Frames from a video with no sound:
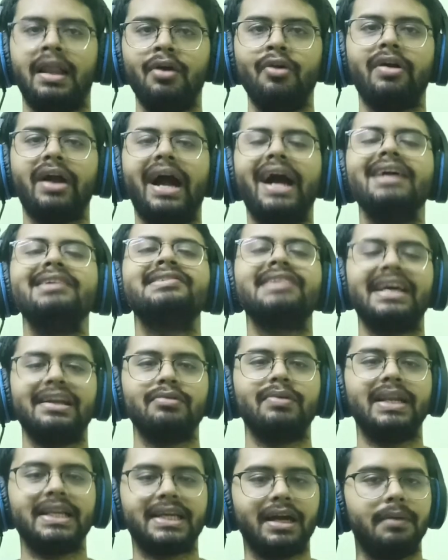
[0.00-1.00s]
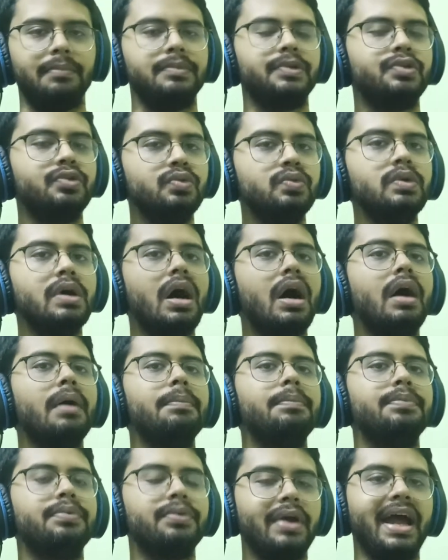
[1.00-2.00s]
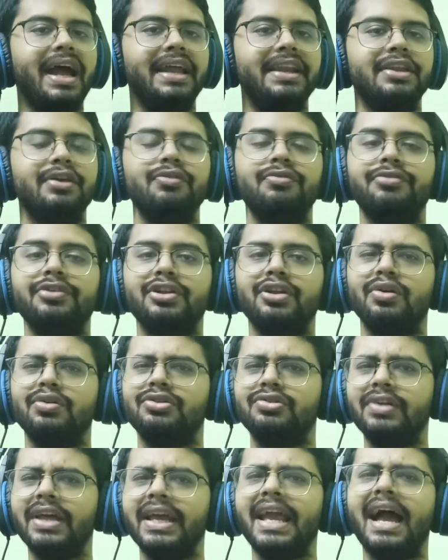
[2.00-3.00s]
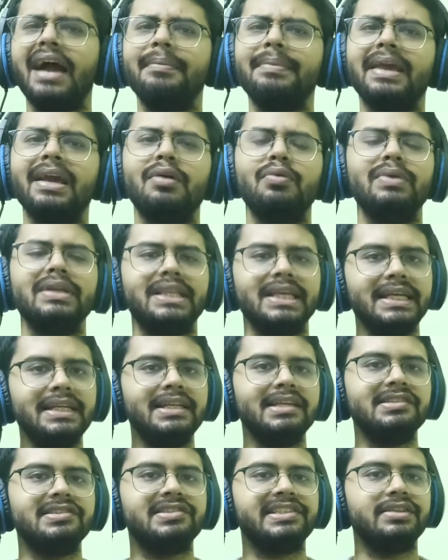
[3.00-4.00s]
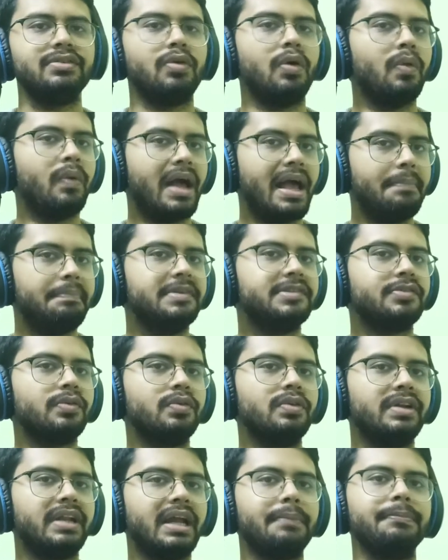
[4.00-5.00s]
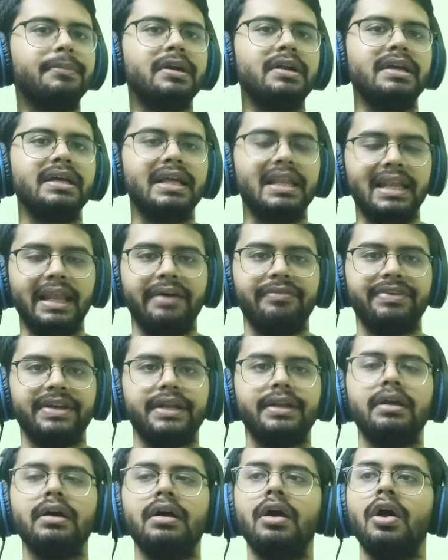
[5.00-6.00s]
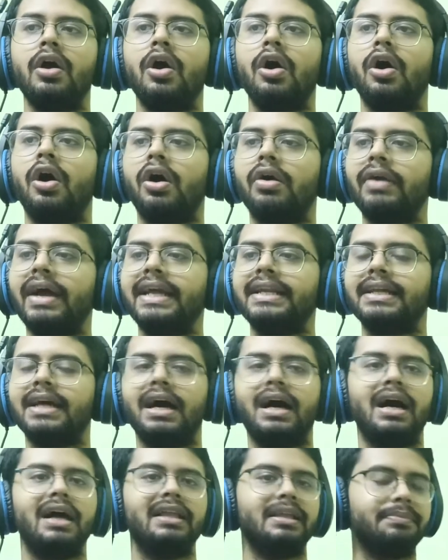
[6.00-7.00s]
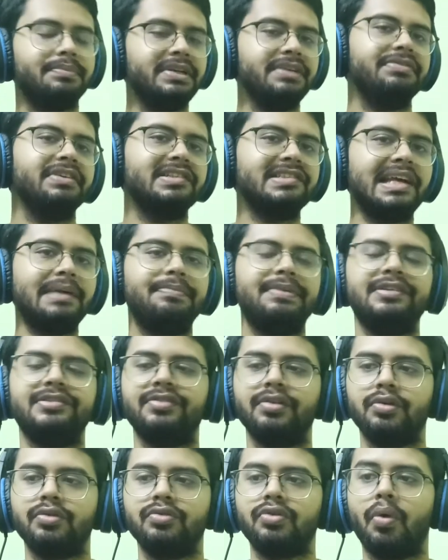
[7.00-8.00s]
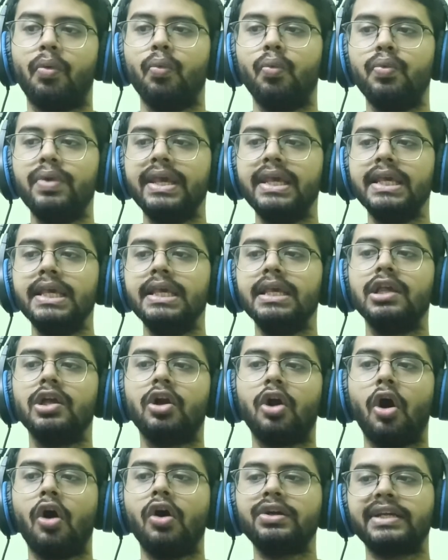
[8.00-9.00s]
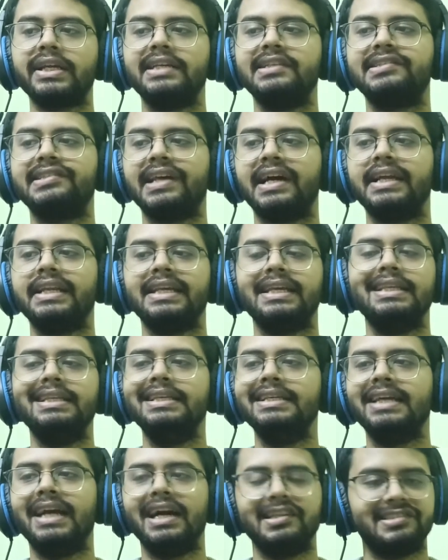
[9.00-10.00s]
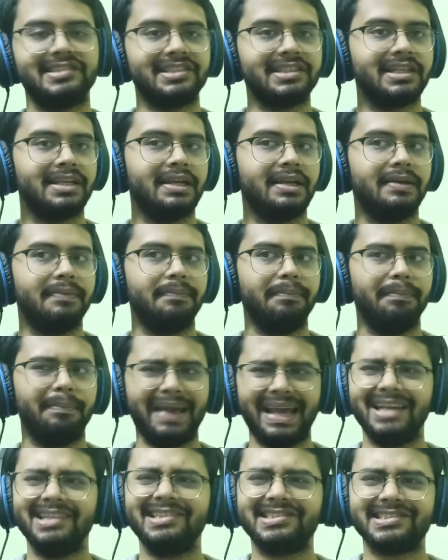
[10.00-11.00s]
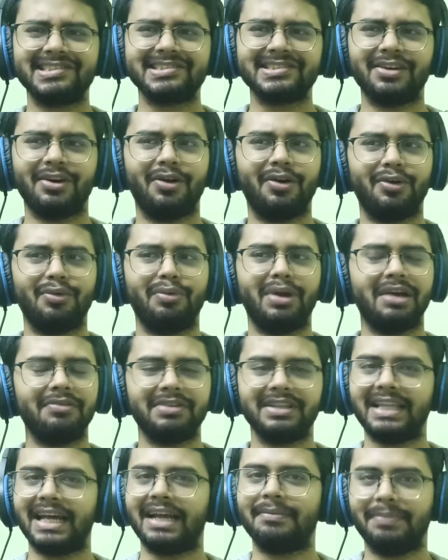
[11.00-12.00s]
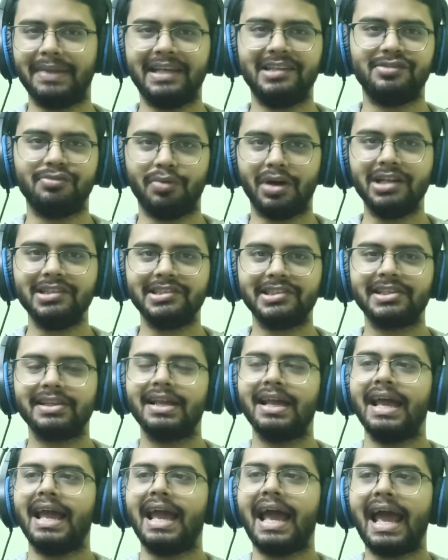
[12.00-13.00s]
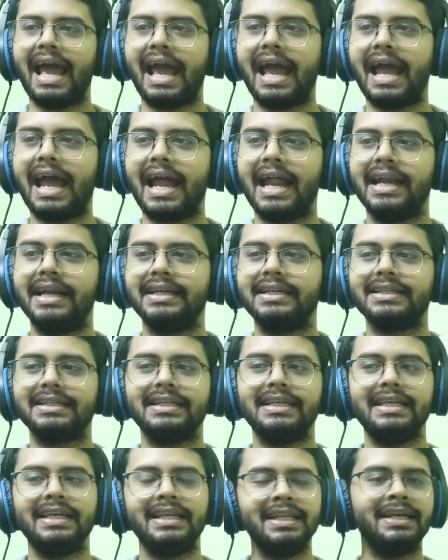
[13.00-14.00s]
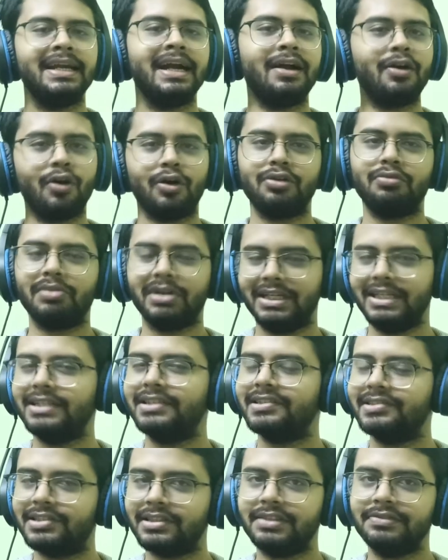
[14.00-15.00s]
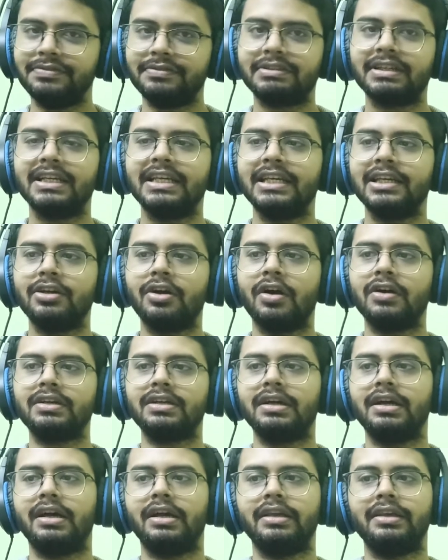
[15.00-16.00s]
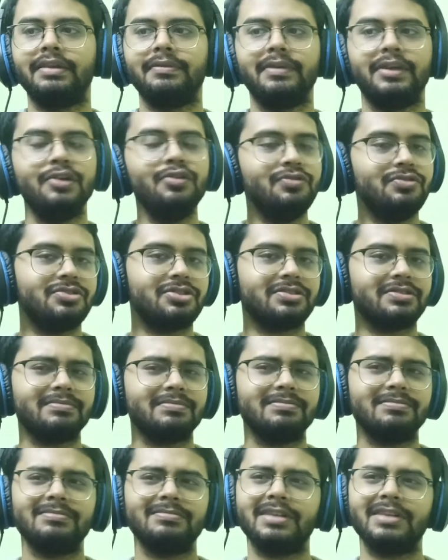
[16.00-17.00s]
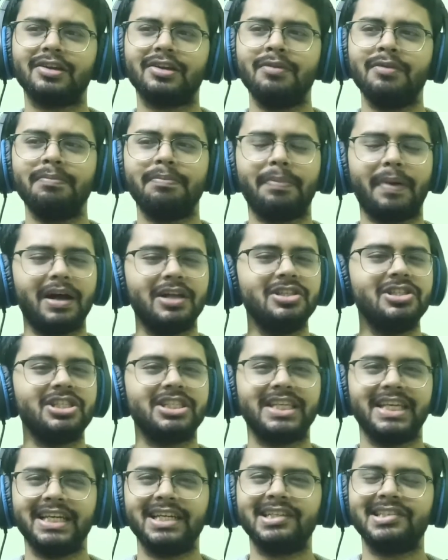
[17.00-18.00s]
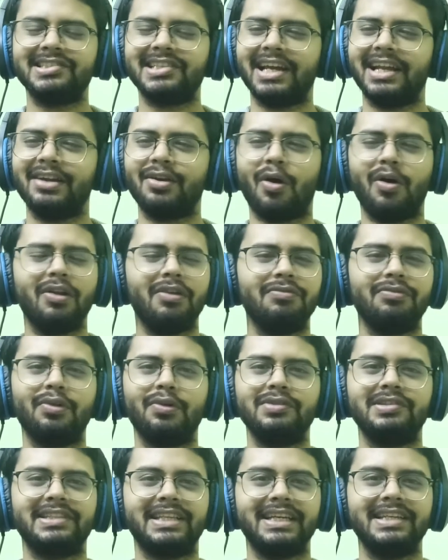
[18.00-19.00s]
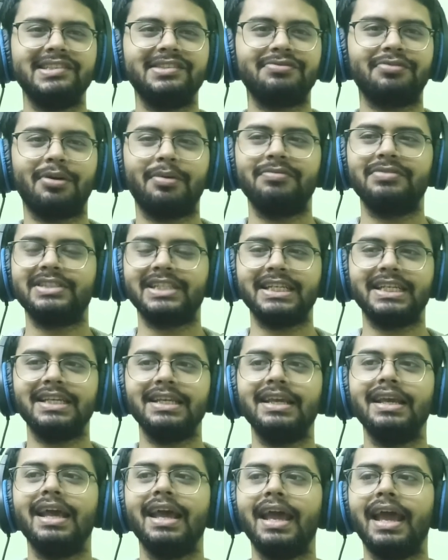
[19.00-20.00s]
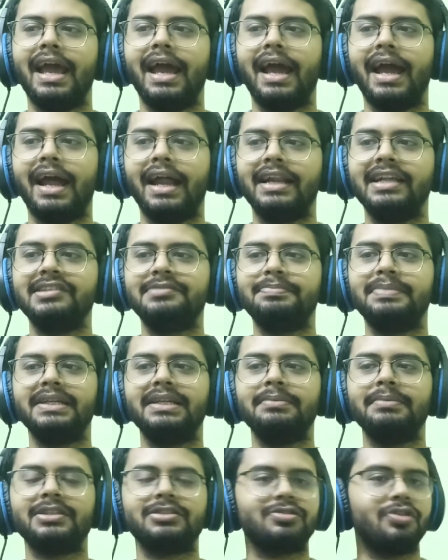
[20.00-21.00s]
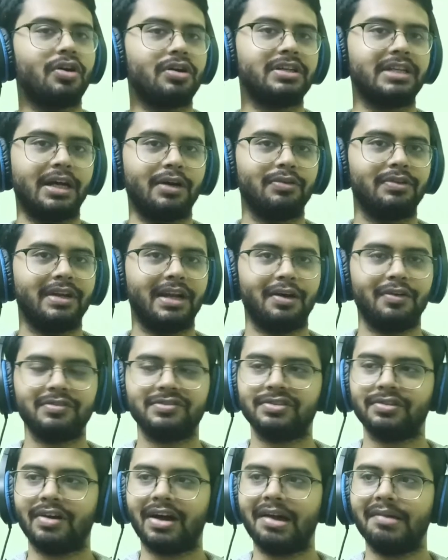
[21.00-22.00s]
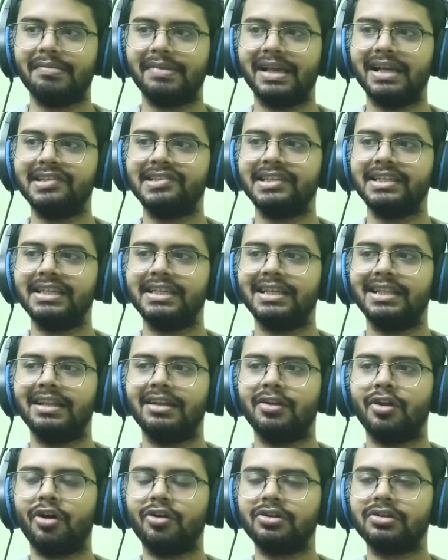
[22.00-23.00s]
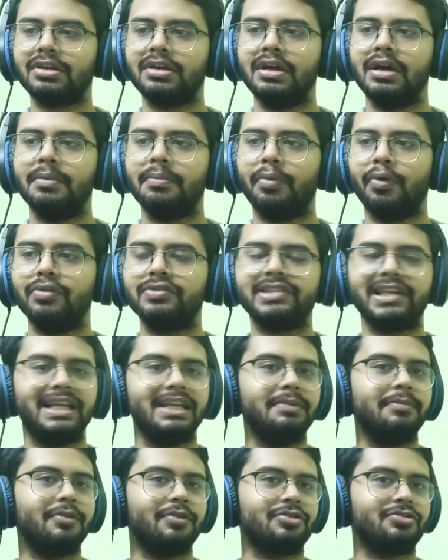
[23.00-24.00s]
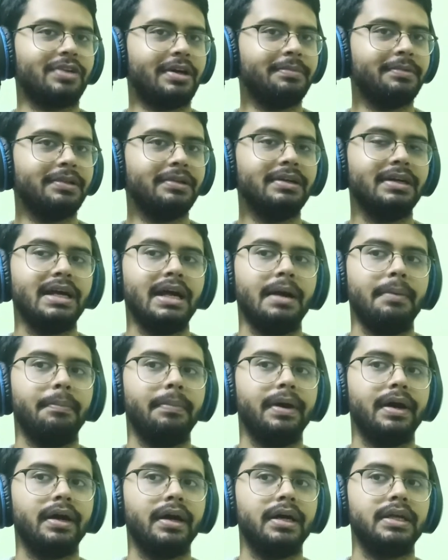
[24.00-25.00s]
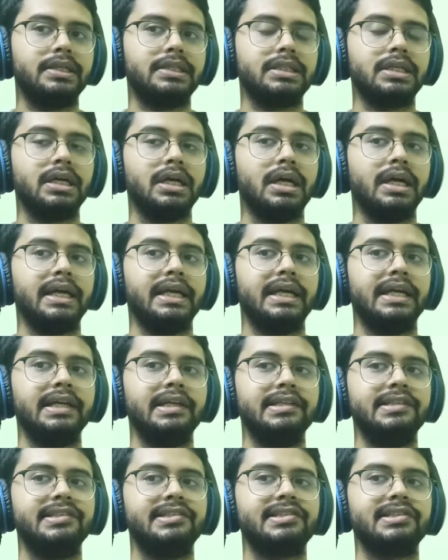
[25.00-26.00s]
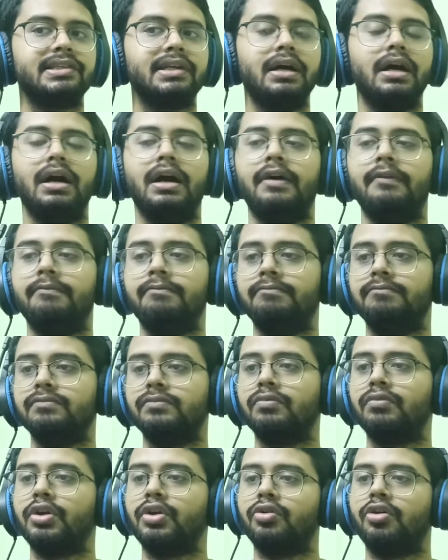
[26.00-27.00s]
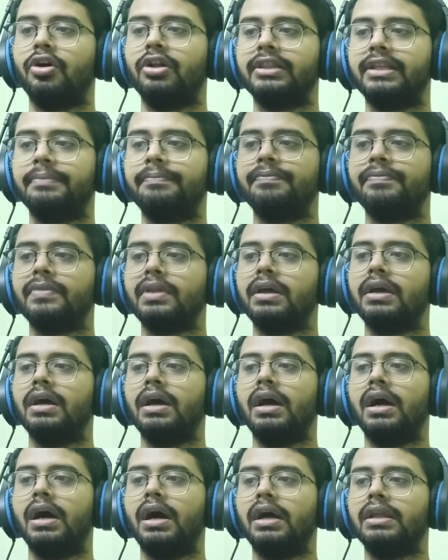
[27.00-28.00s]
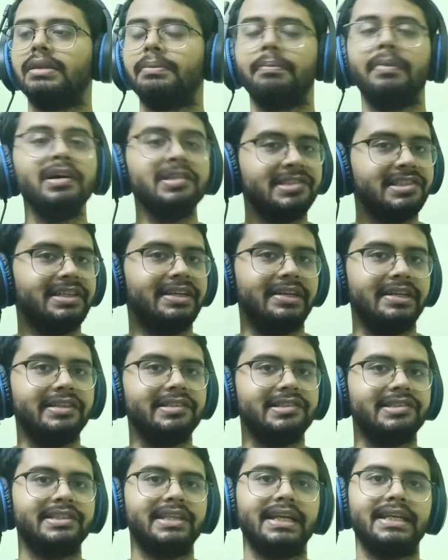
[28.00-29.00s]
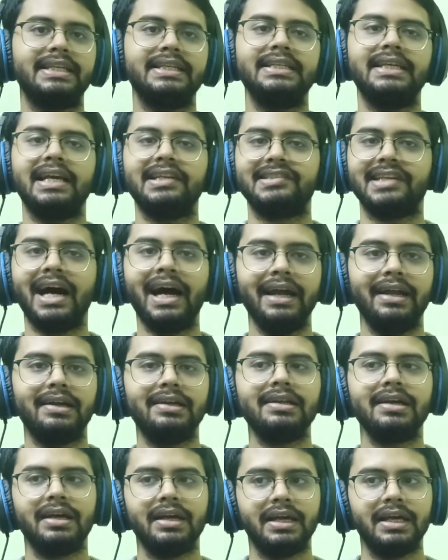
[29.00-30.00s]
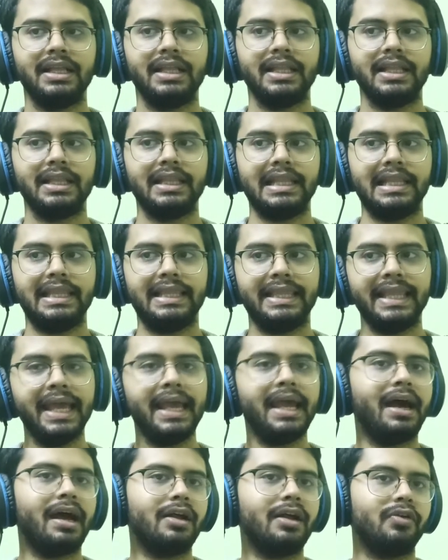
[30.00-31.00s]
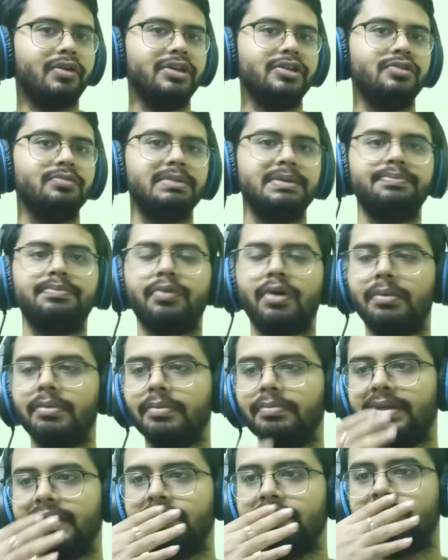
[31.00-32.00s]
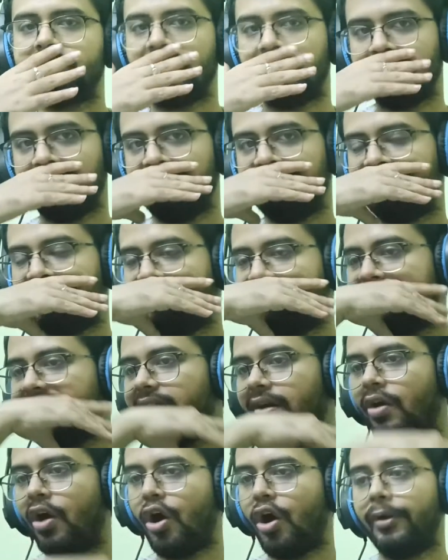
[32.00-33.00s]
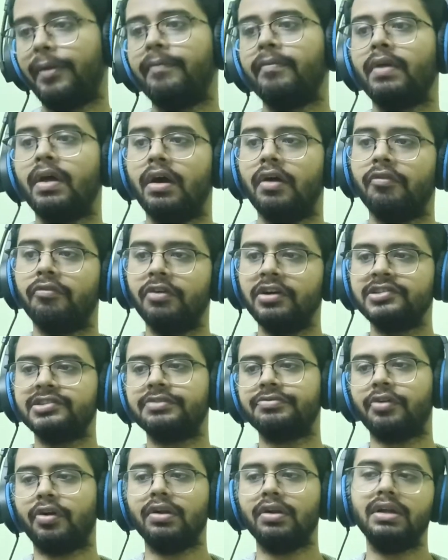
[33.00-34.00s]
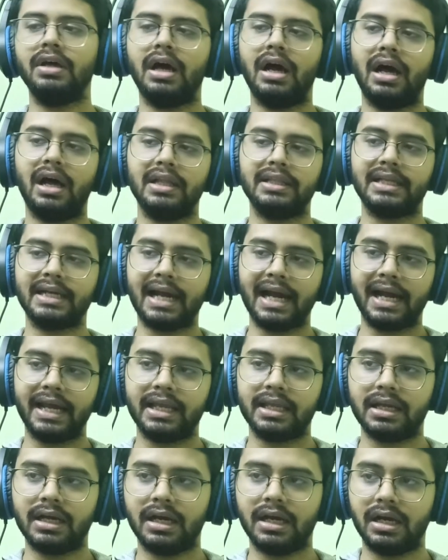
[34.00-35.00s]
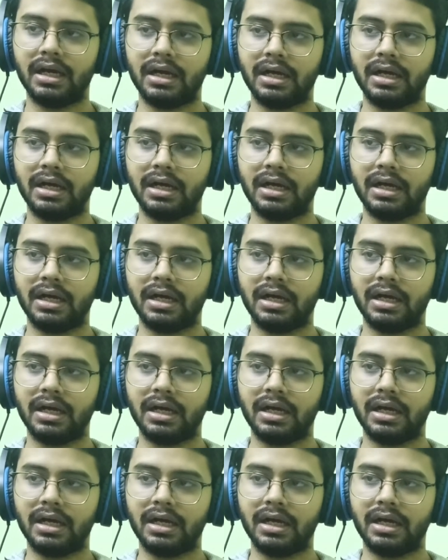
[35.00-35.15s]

Hello guys and welcome to a brand new video. Today I'm here with Edens Zero episode number 11. Alright, the previous episode we got inside Iliga's base or whatever that place was, and Iliga got what he deserved. He got a huge punch, kicks and all of those things from Shiki, and he's pretty much knocked out now, so I'm guessing he'll not pose any more trouble. But his the mercenaries that he has hired, they are going to be probably trouble from here on. First of all, the guy,